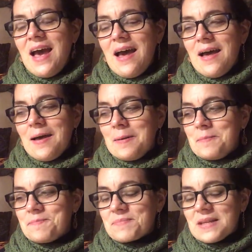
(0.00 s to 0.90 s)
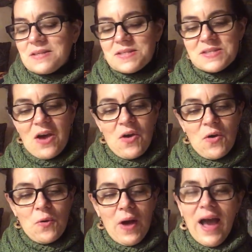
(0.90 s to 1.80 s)

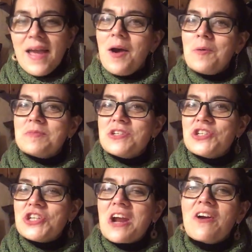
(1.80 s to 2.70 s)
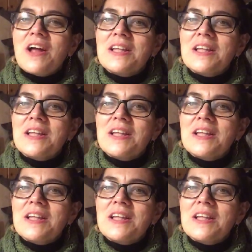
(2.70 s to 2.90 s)
So I hope to share a